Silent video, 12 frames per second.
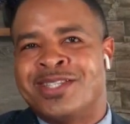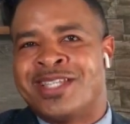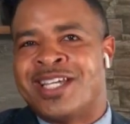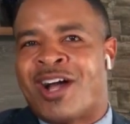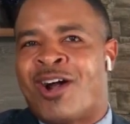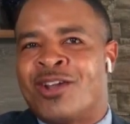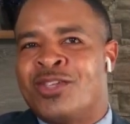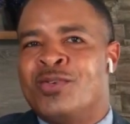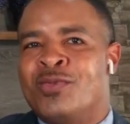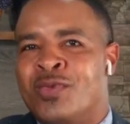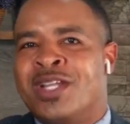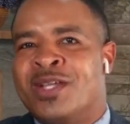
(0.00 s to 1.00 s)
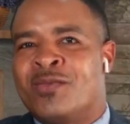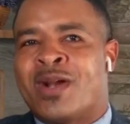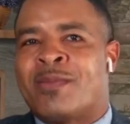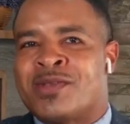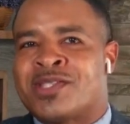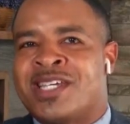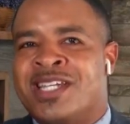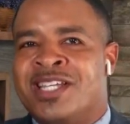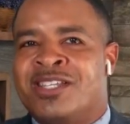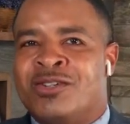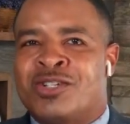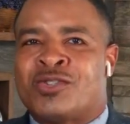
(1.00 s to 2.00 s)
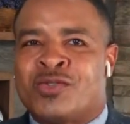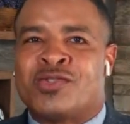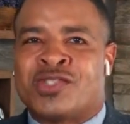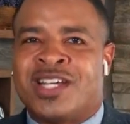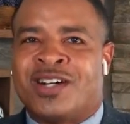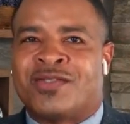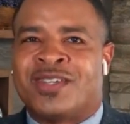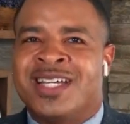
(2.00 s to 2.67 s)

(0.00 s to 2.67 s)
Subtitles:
then are you really representing your true self?